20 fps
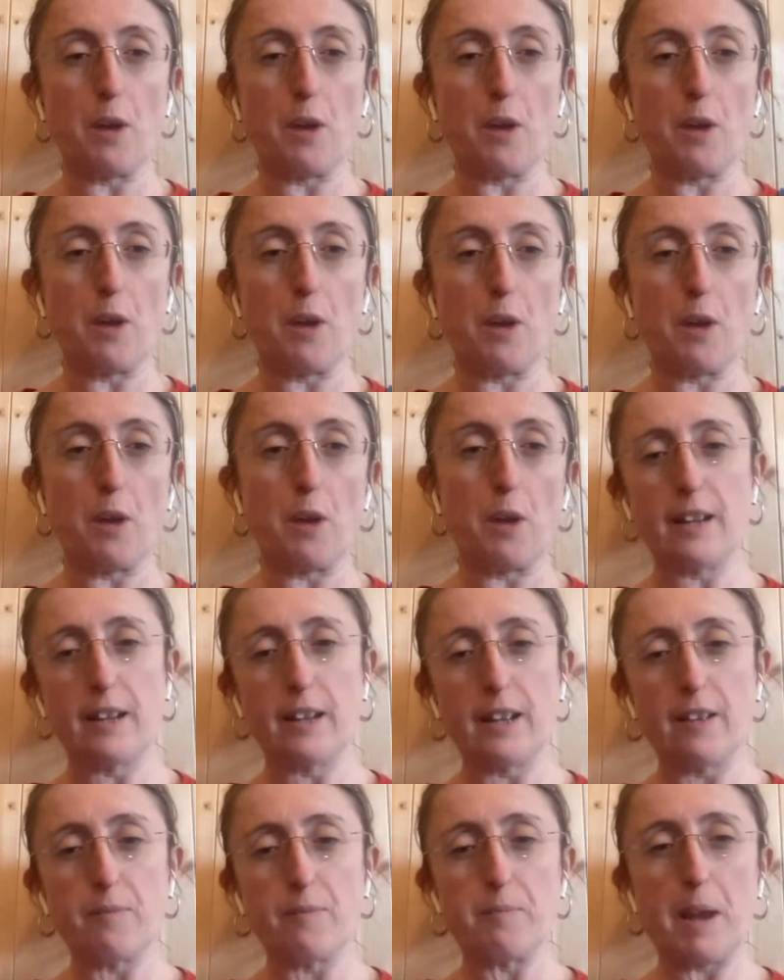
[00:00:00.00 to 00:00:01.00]
So
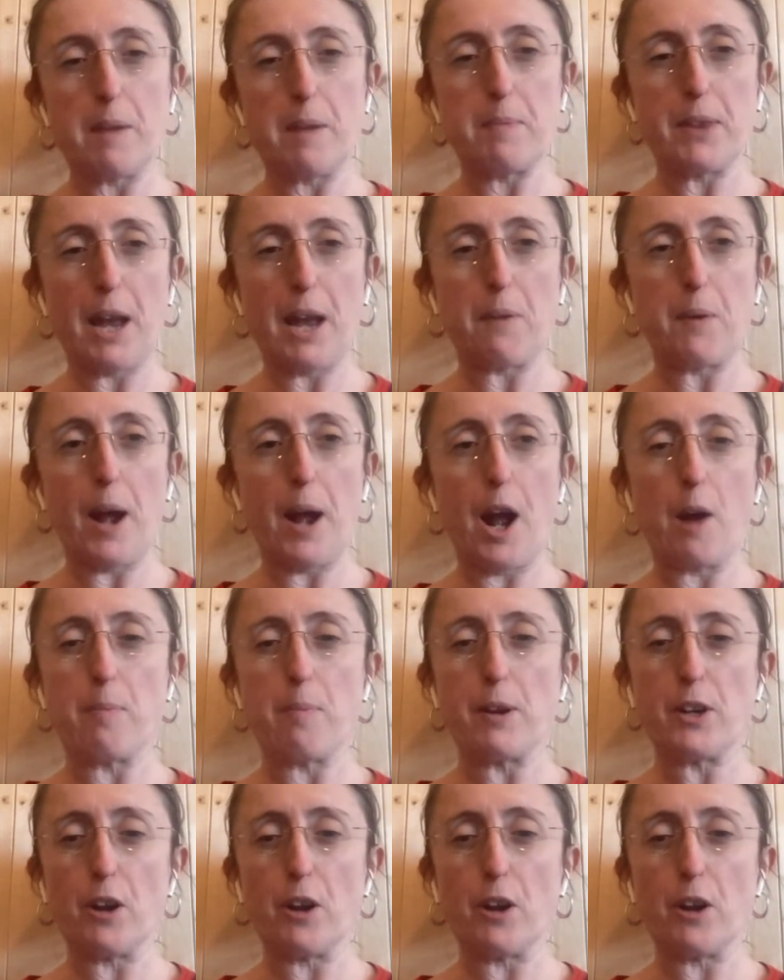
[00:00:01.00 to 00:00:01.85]
maybe that will help.